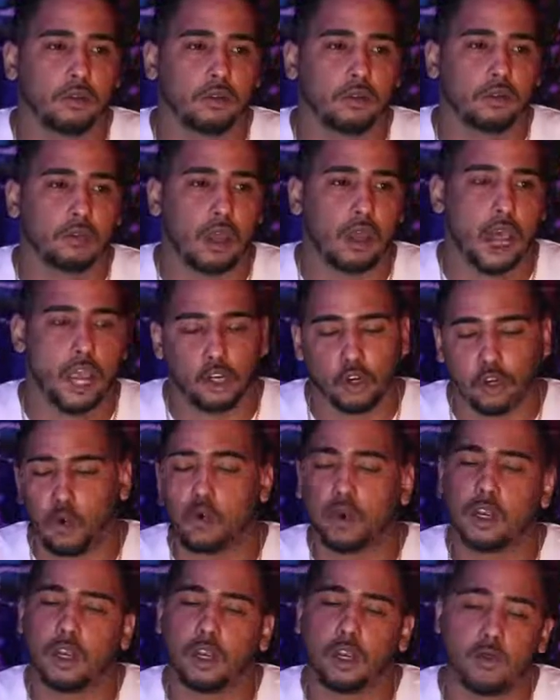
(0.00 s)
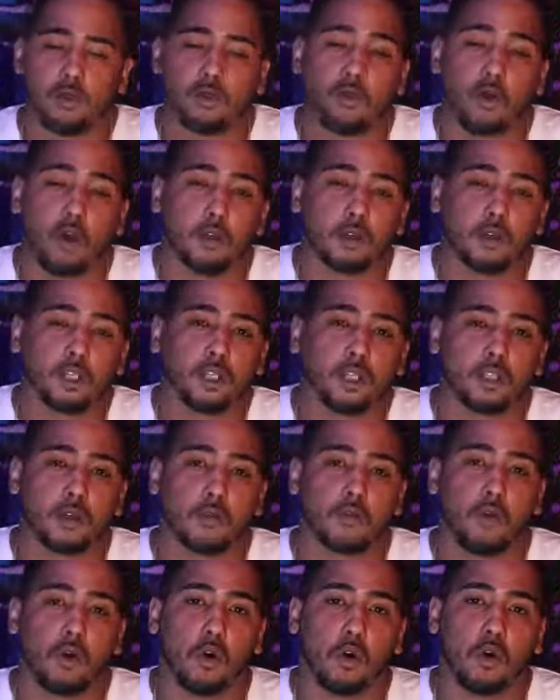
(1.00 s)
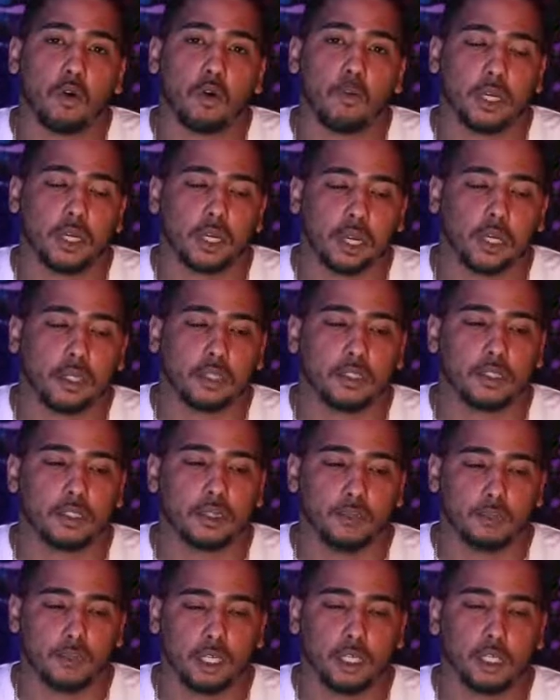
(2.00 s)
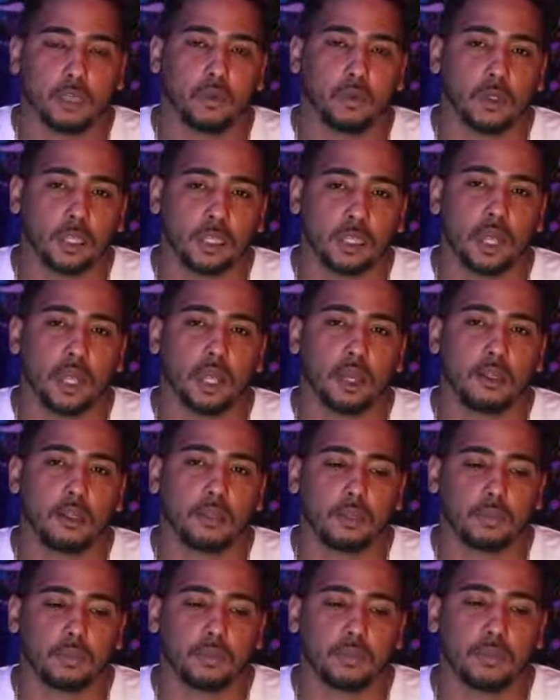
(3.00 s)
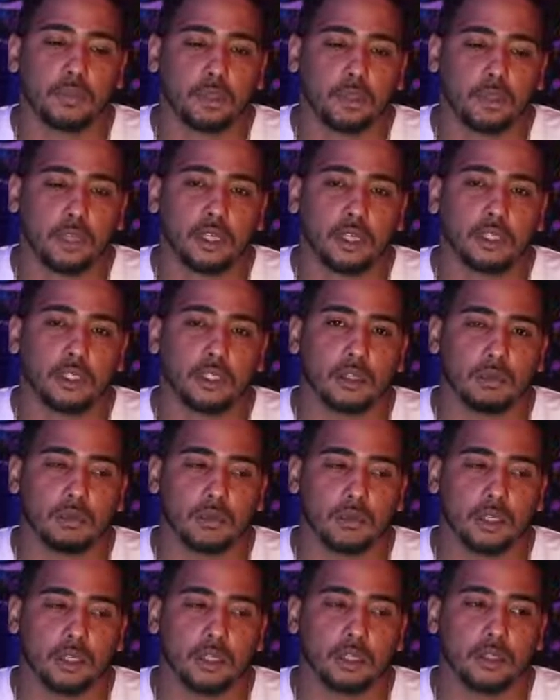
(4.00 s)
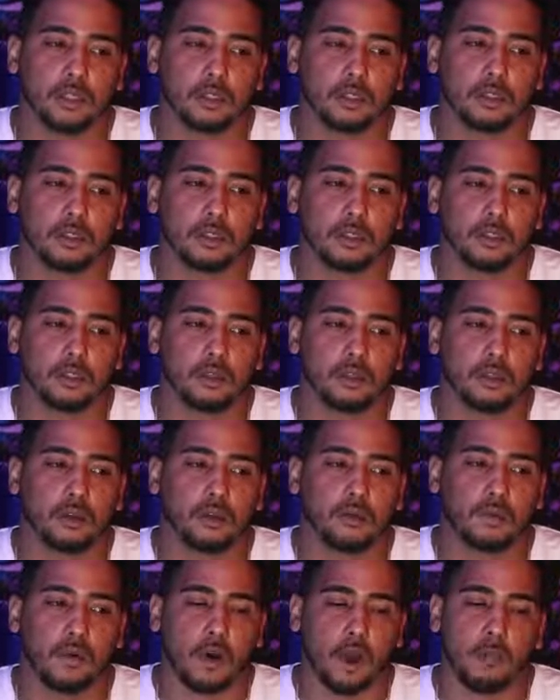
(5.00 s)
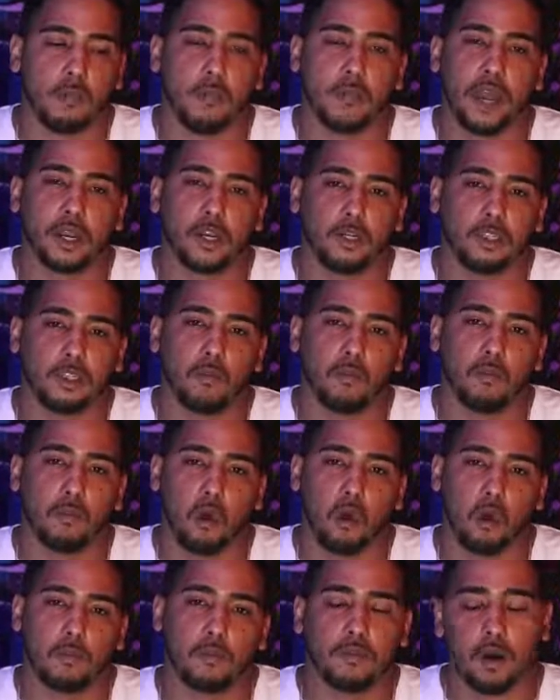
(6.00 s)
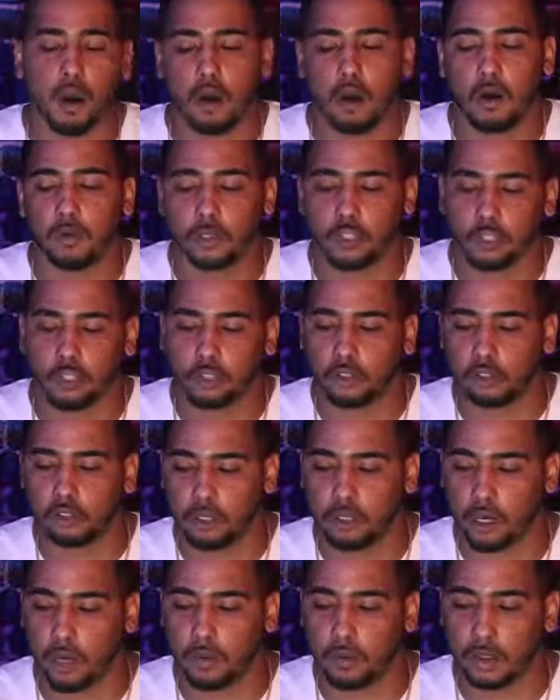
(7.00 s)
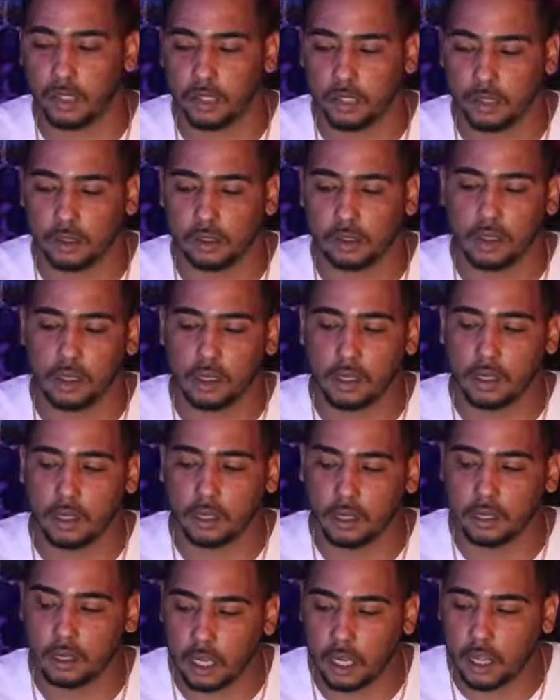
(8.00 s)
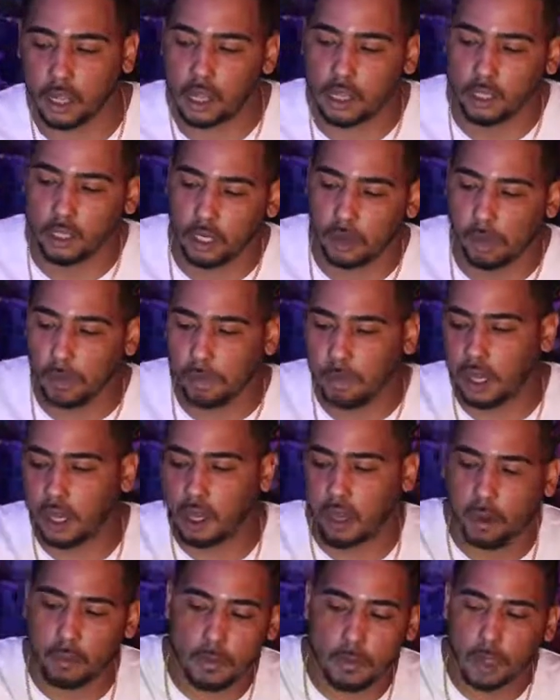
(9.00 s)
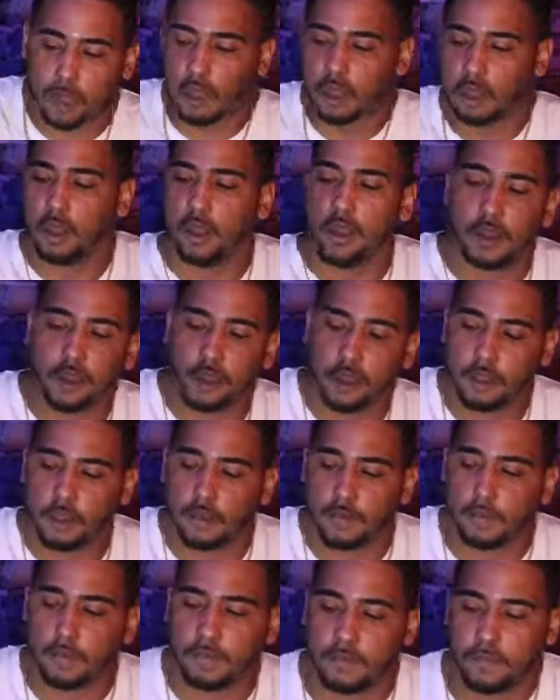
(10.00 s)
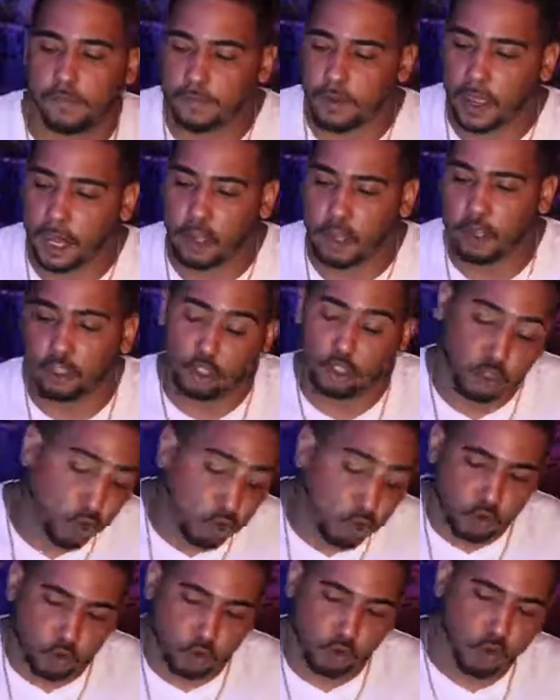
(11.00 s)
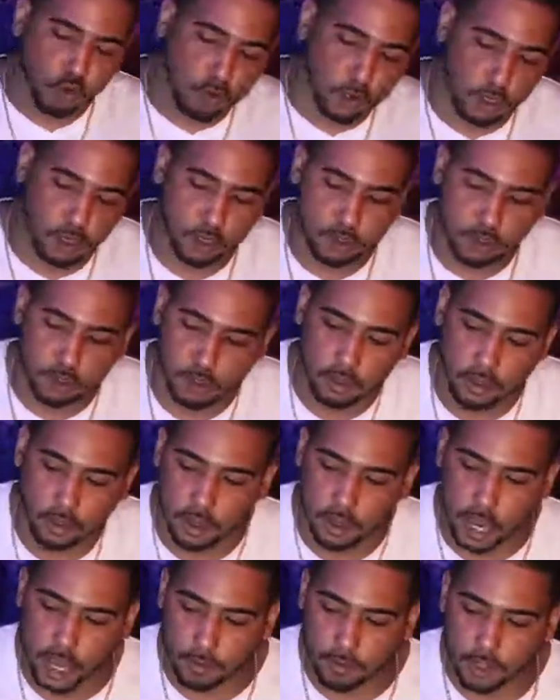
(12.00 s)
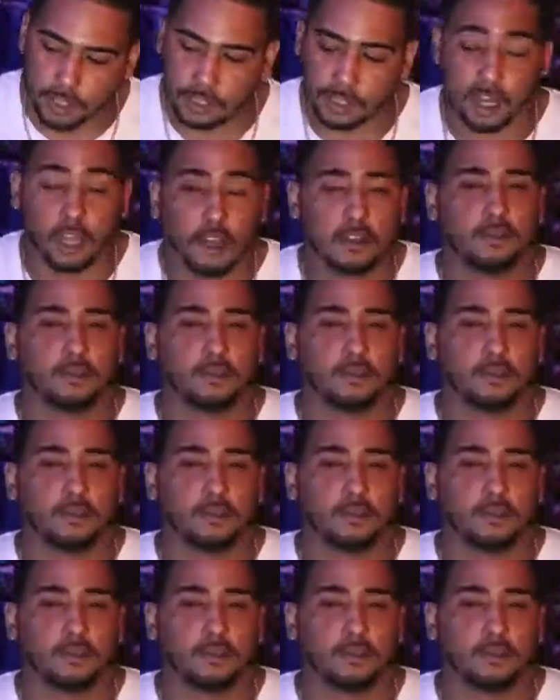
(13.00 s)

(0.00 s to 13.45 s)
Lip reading: I know we're not promised tomorrow, but that doesn't mean we can't put things in place for a better tomorrow for our children and our kids. Understand? So let me big up another fellow YouTuber like myself,